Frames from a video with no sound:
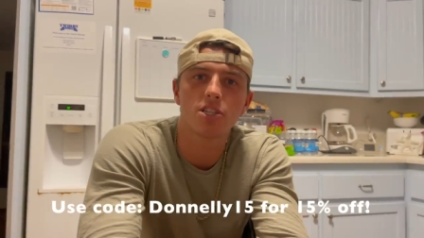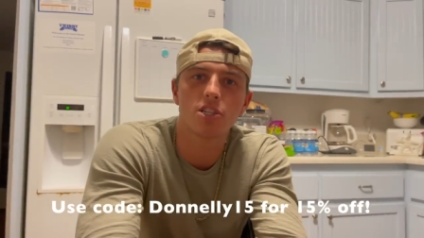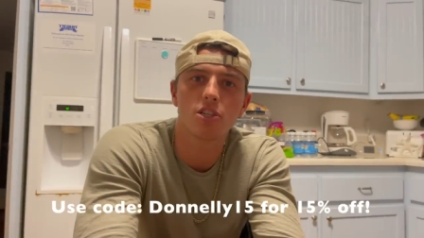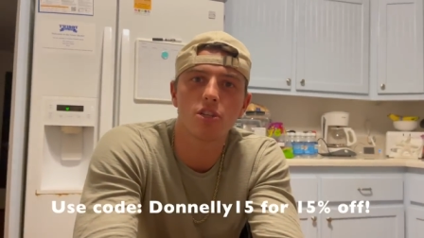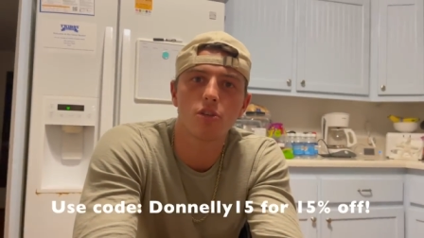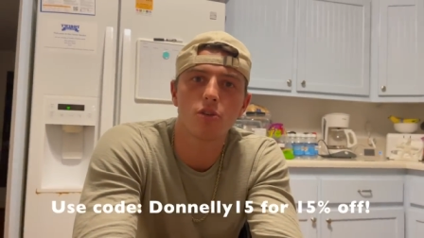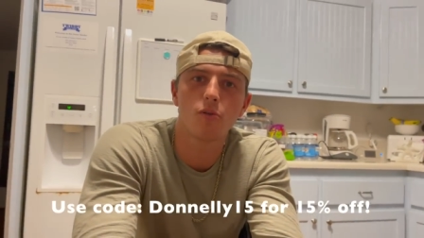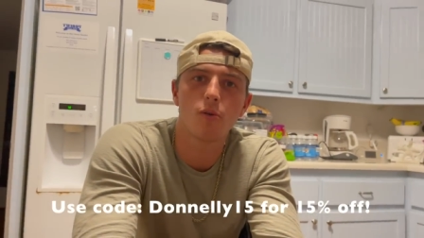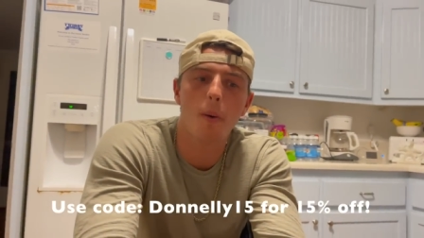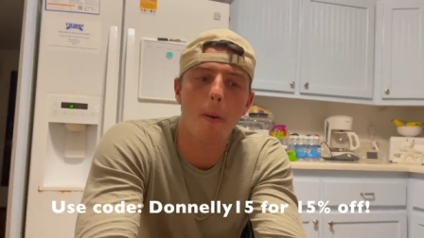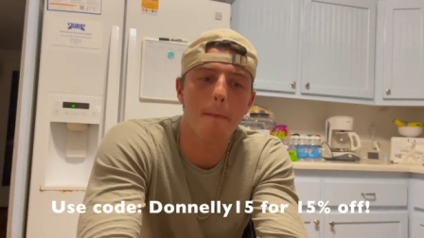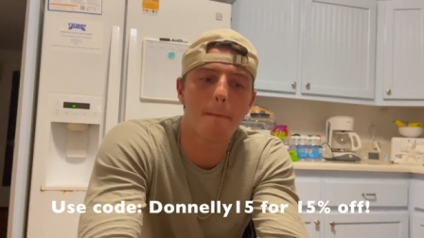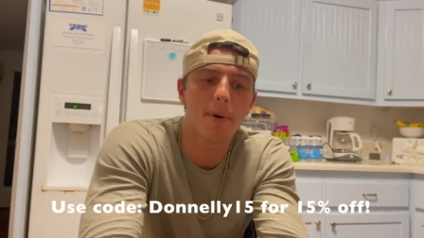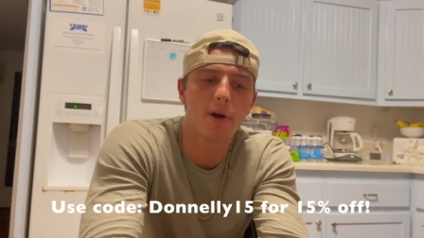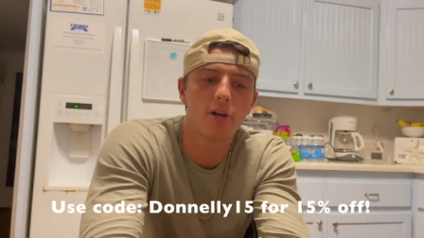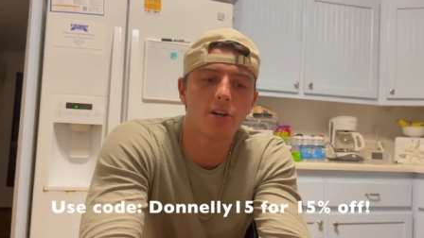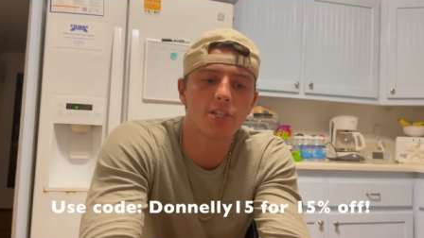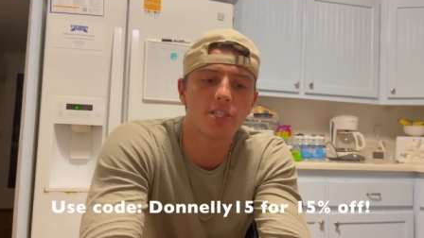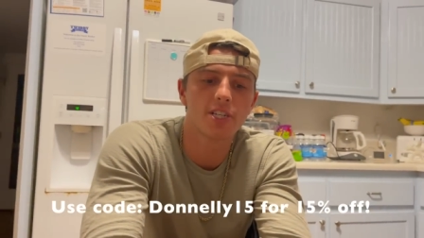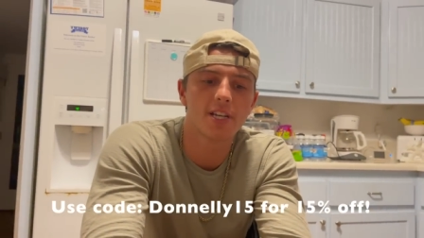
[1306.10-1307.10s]
to
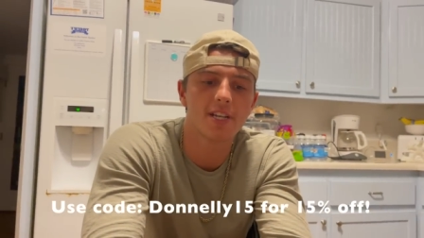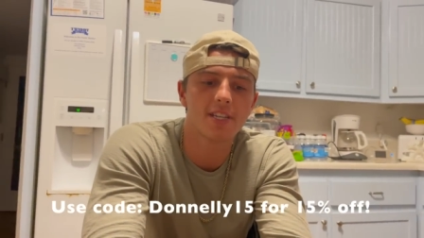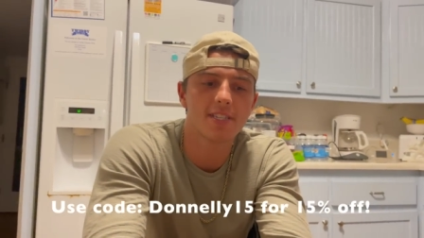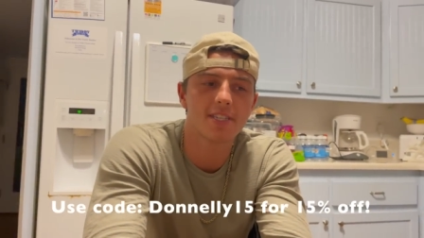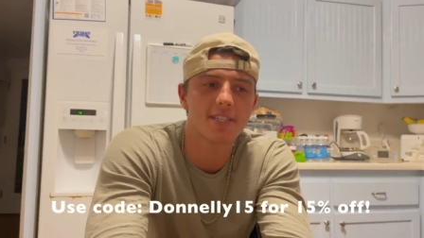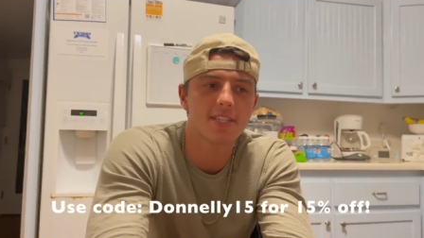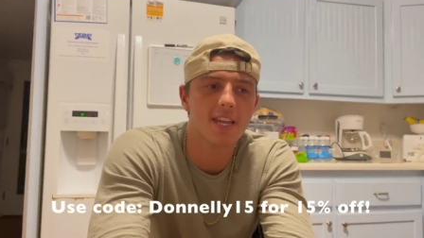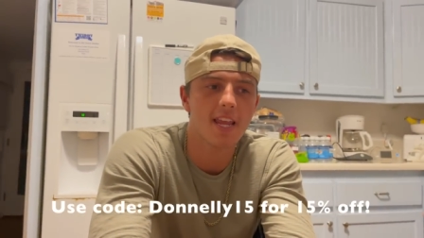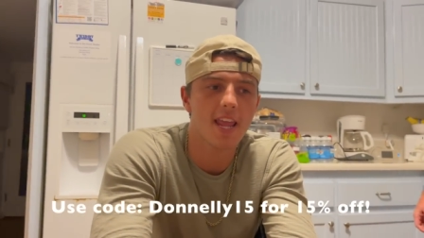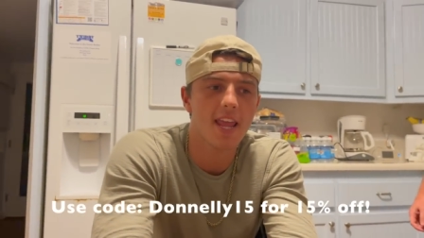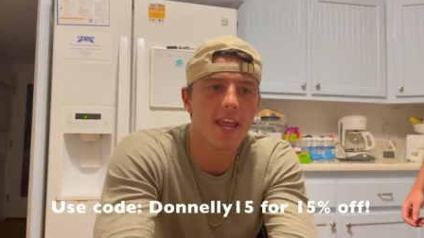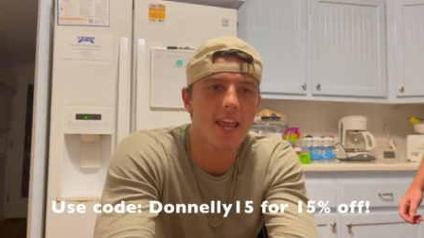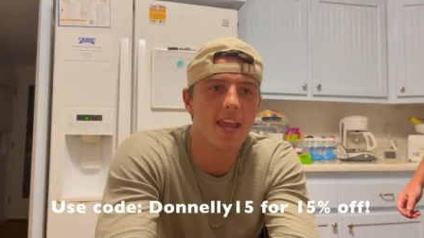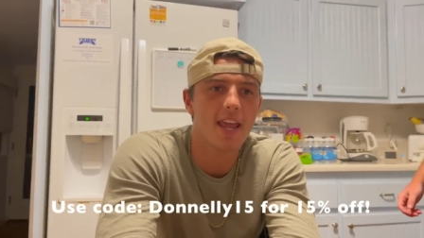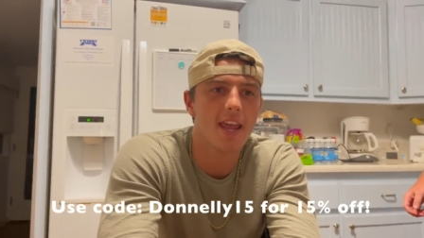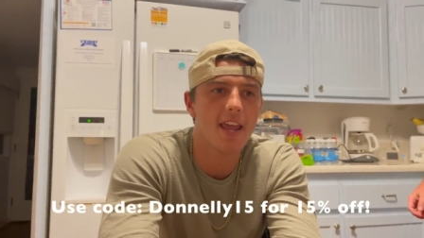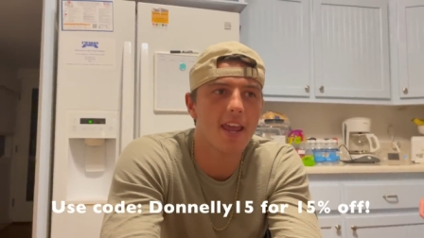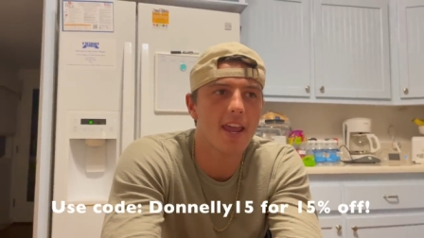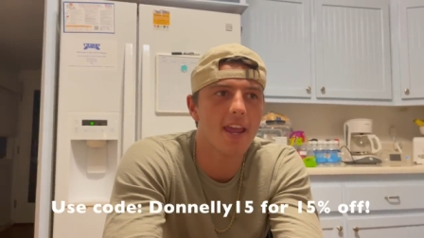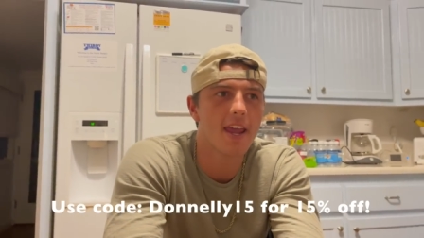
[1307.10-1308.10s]
purchase,
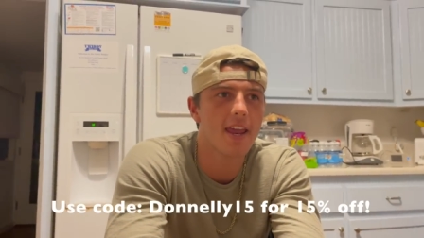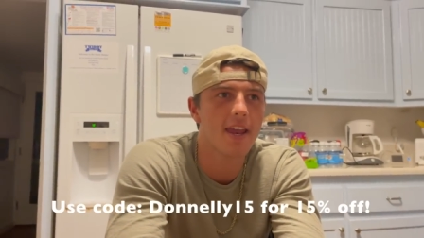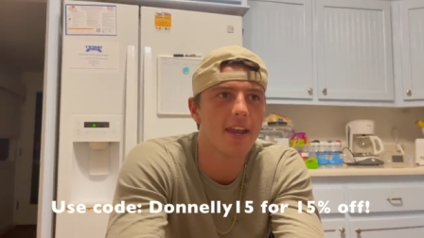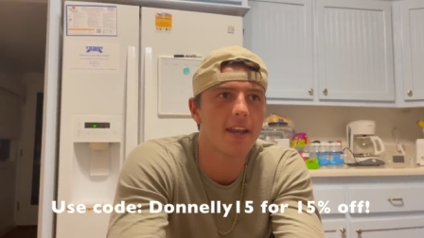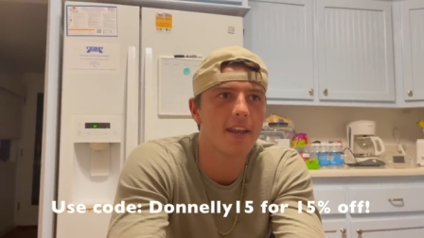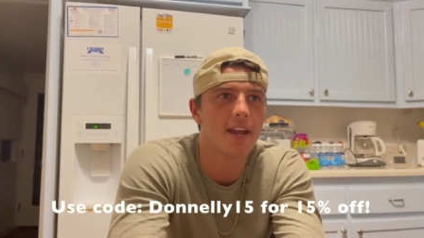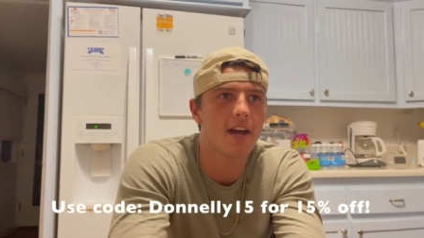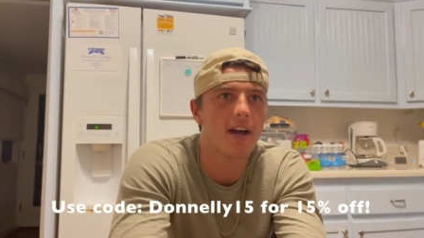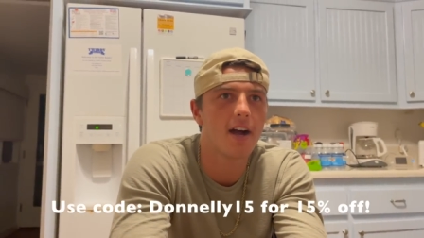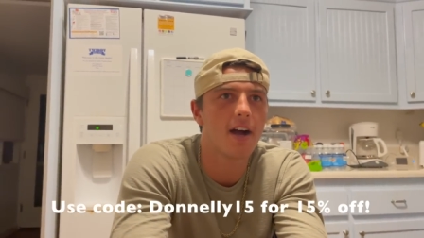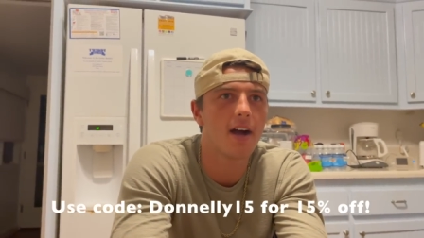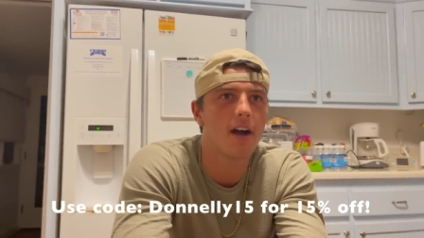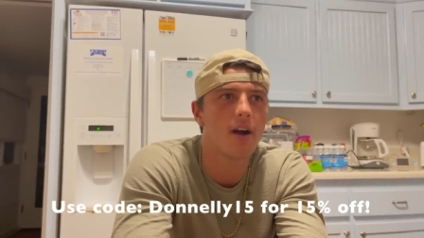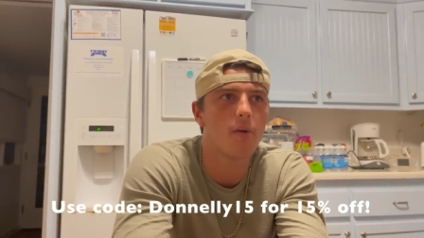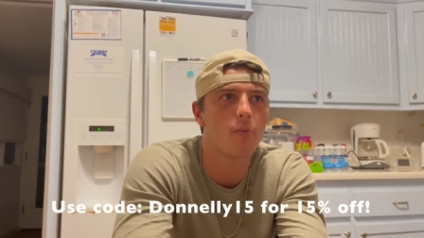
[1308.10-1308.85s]
and uh,